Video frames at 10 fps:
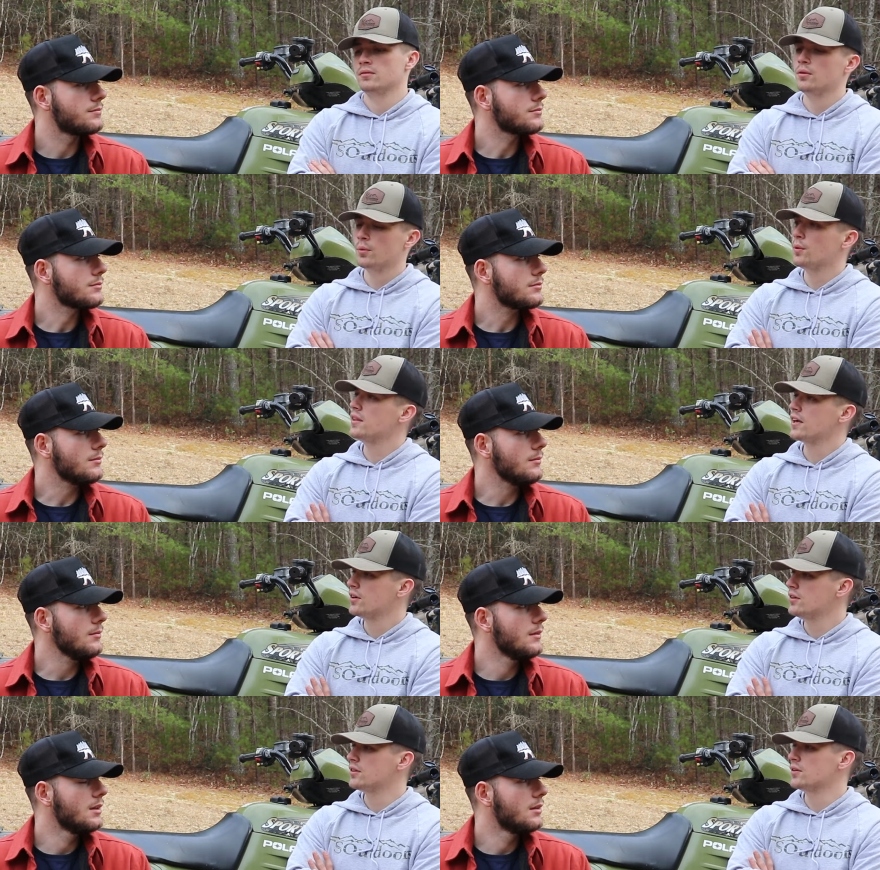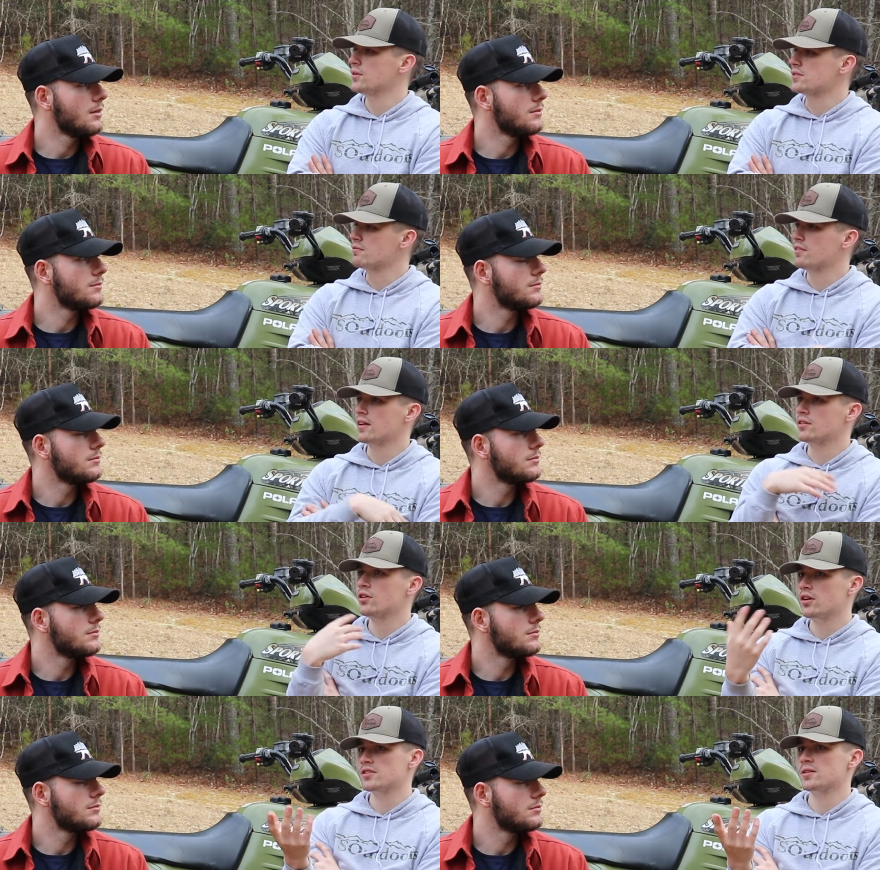Speaker 1: what what they could do is if they
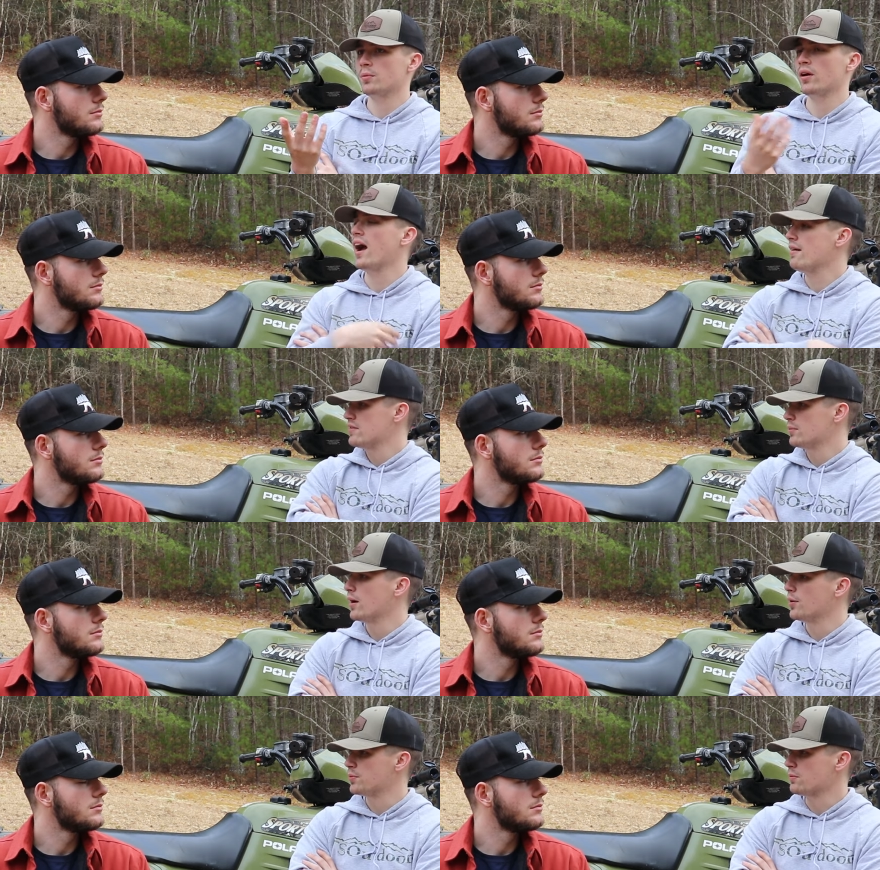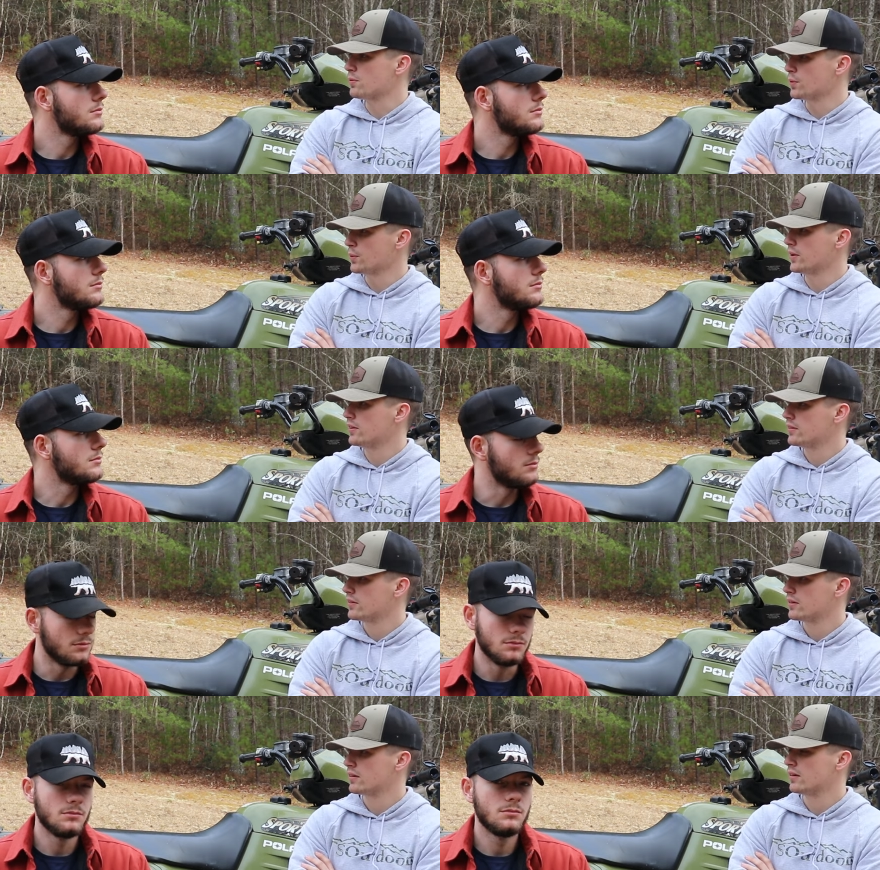took it somewhere, have them help them through it,
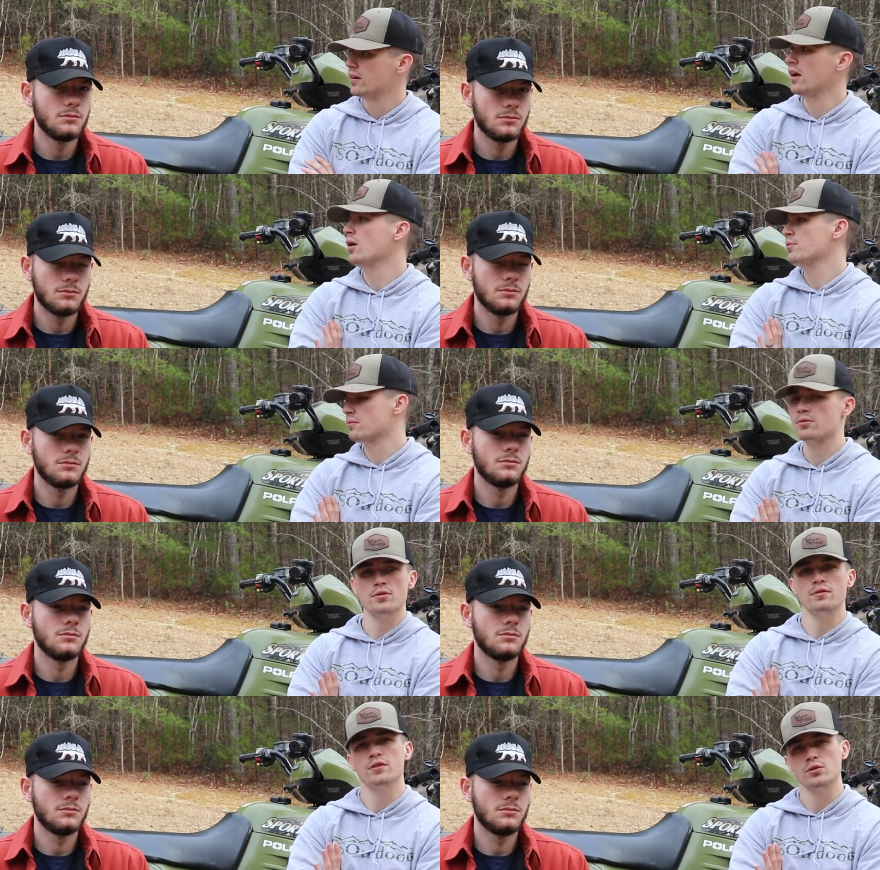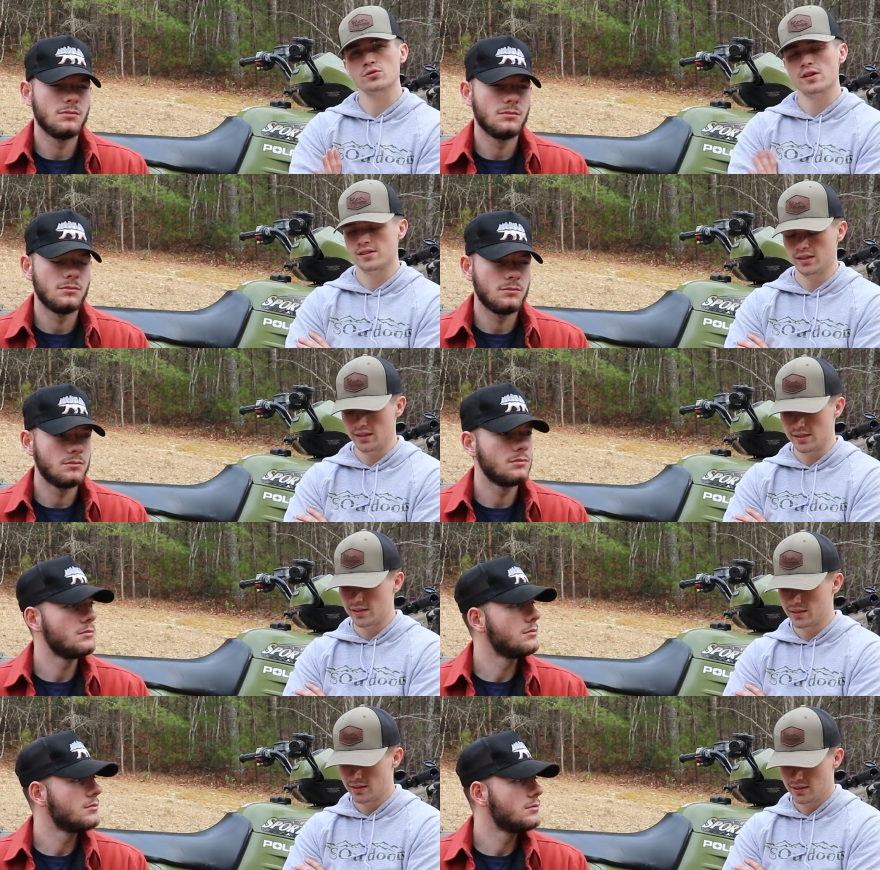mm-hmm. help them through the field dress at
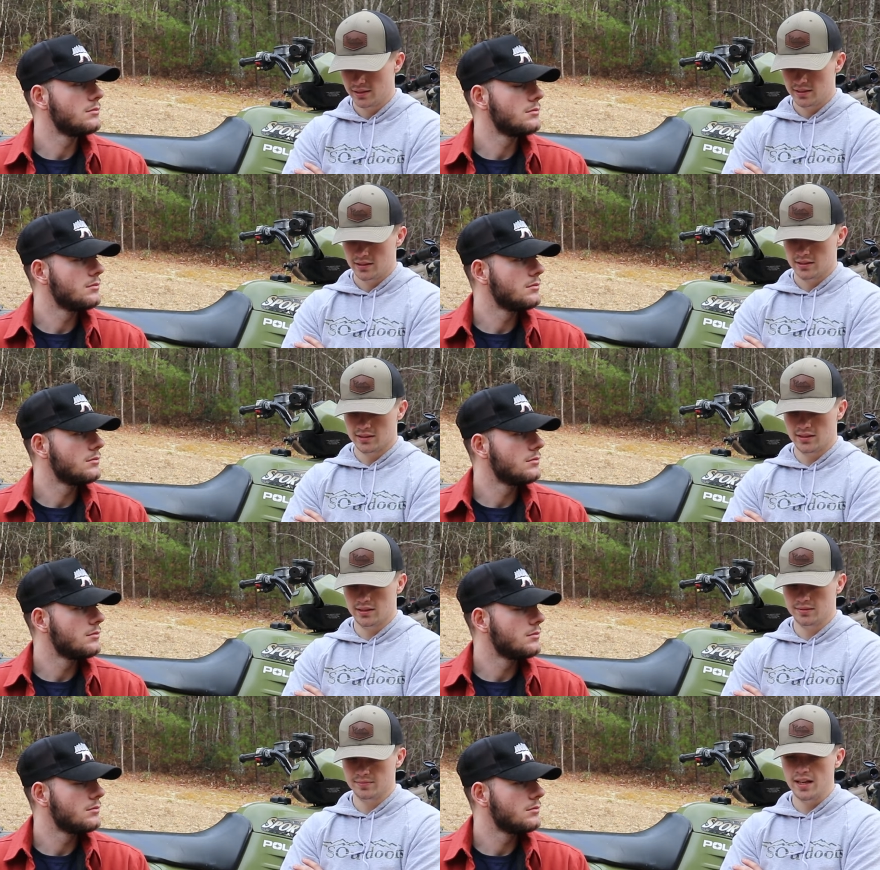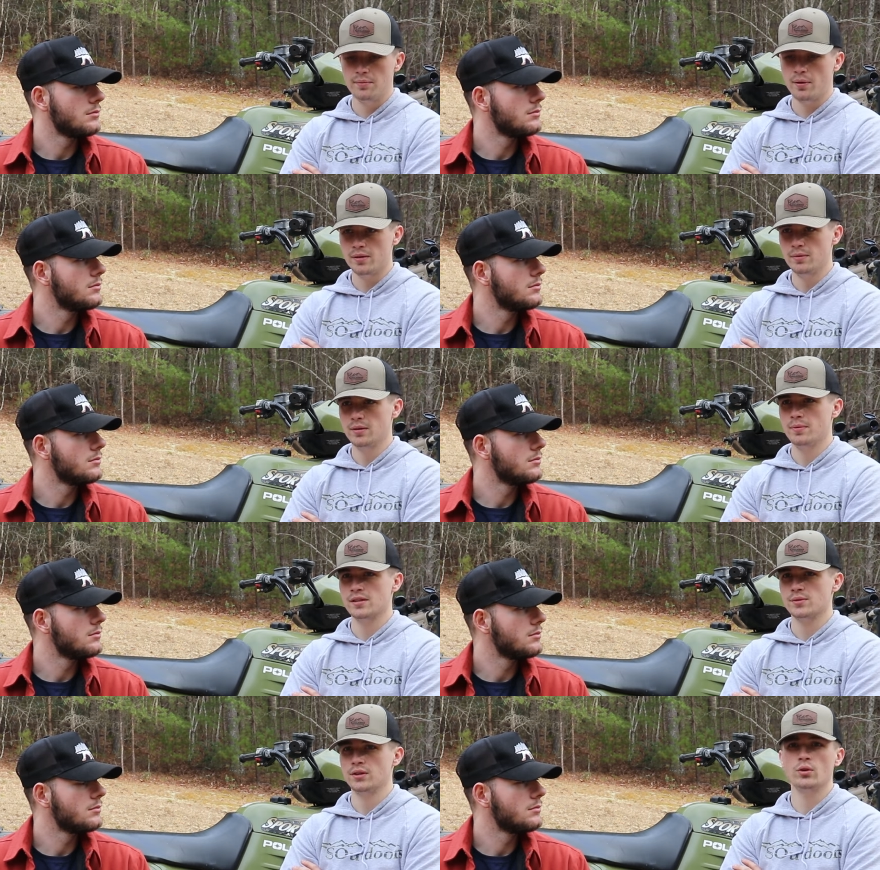least. Uh, that'd probably be the
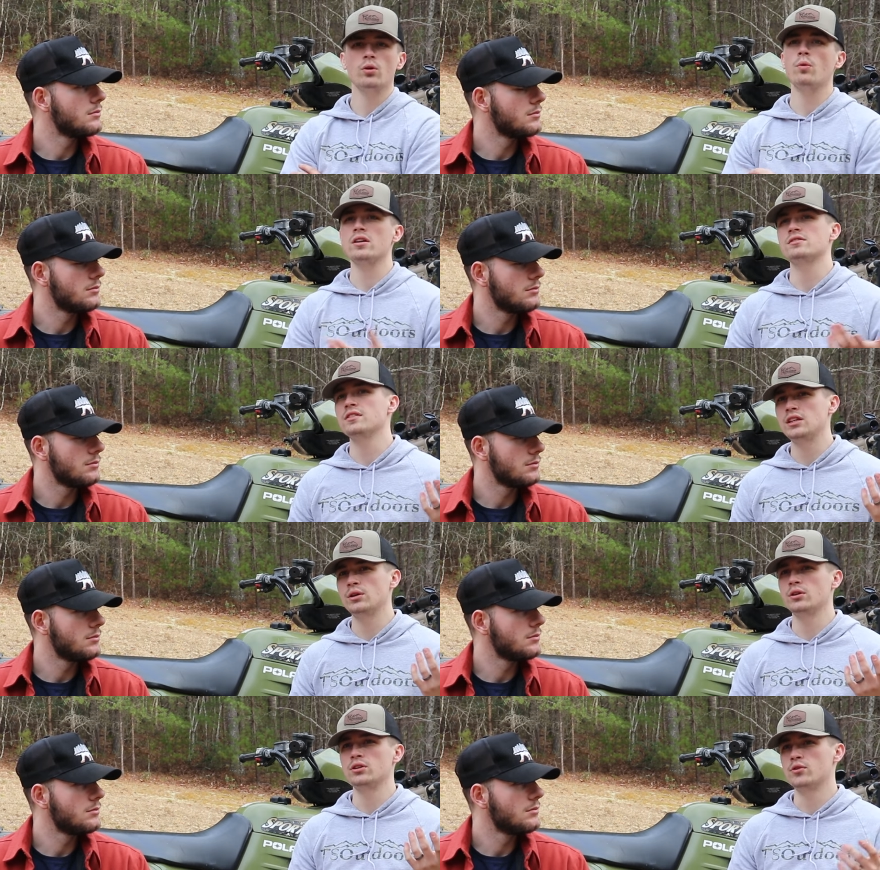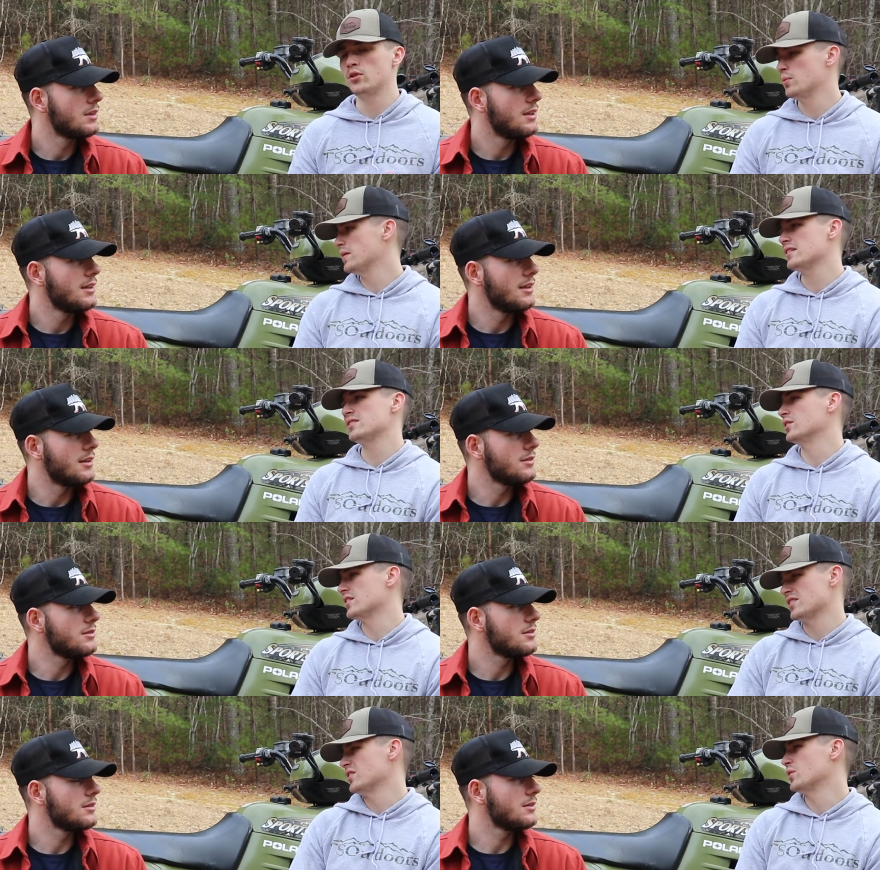best way to do it. Or watch a video on YouTube, but that still
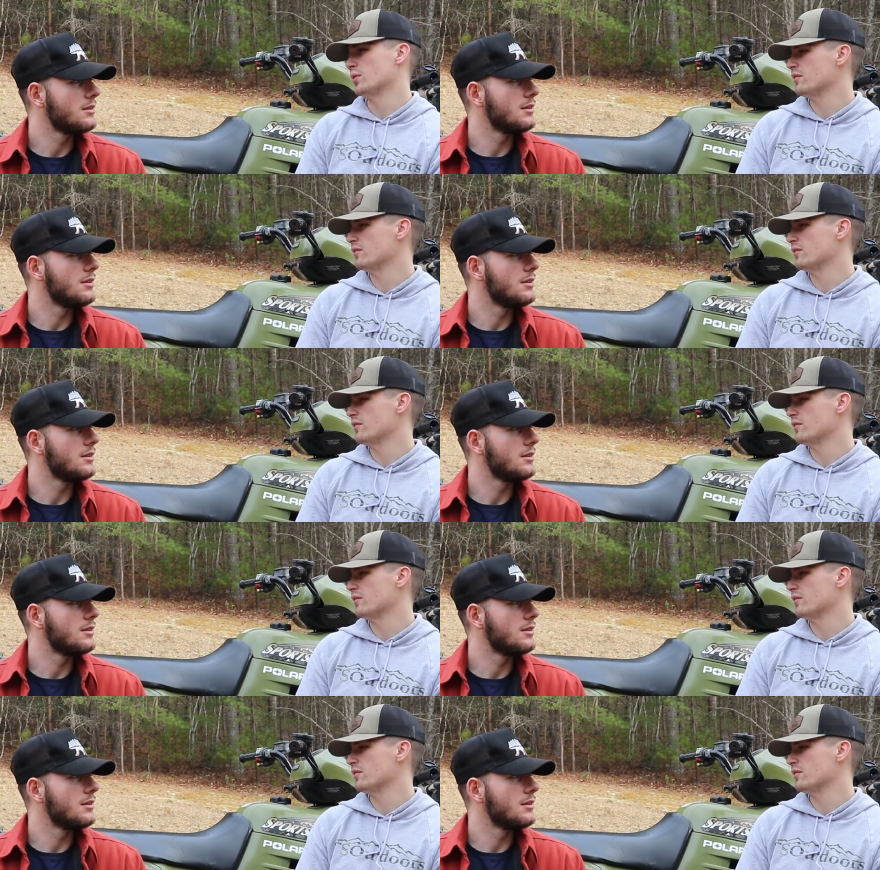doesn't do